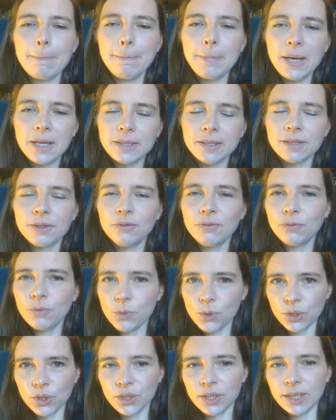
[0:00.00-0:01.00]
But
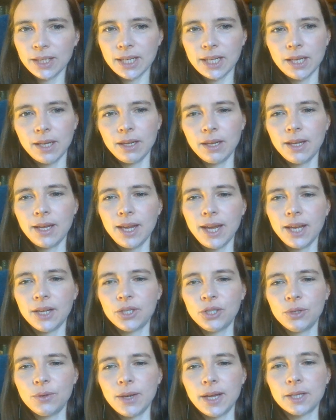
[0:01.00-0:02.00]
unfortunately he
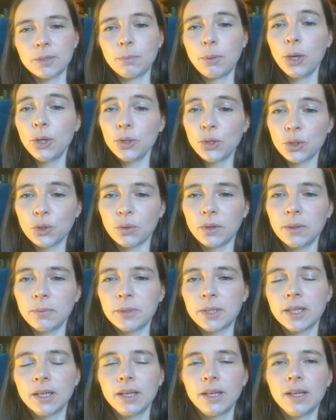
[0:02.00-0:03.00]
had to add a
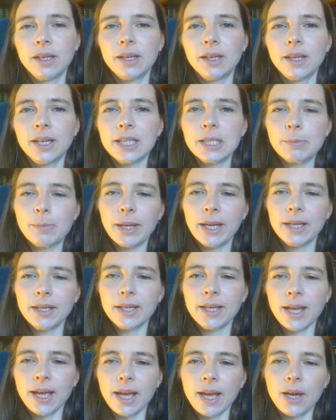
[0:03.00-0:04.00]
postscript,
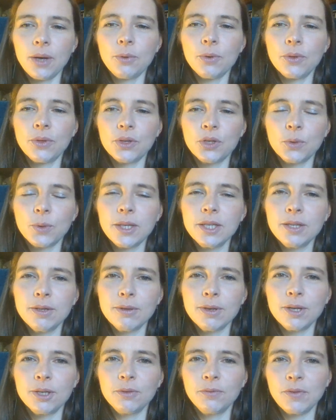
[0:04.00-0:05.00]
explaining how on the
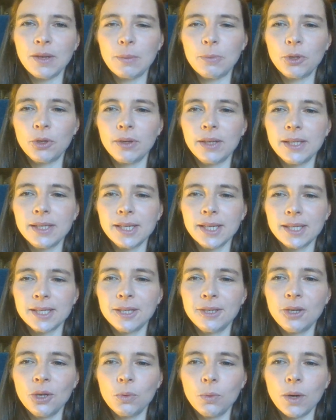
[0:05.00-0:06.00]
23rd of February
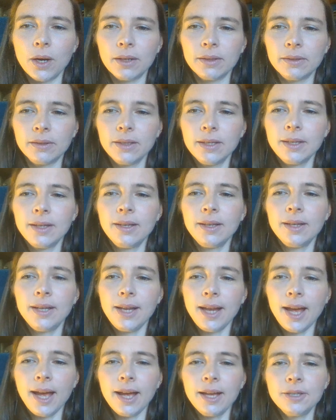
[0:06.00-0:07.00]
1601
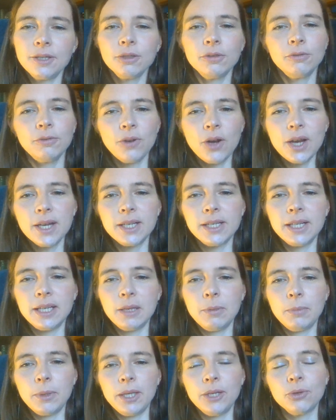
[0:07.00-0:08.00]
he had
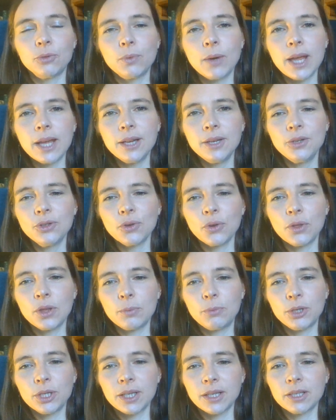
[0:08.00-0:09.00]
finally been arraigned on the
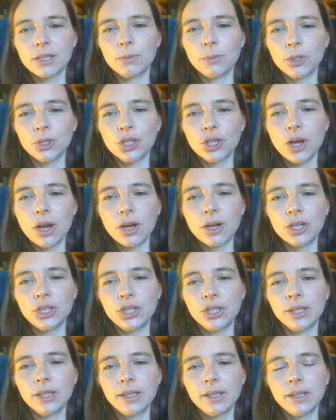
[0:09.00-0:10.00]
predictable
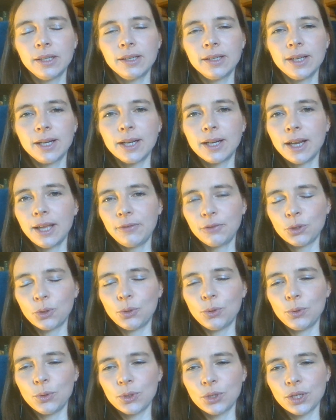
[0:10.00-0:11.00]
charge, and left
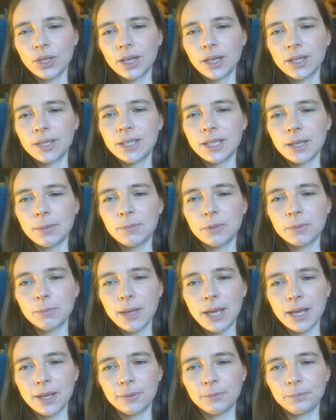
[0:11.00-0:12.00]
court a condemned
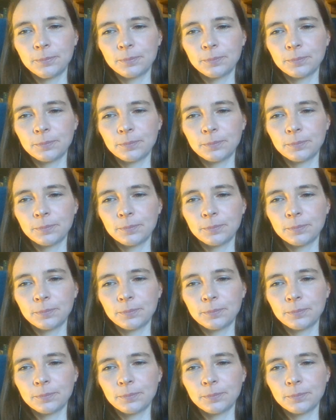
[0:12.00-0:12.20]
man.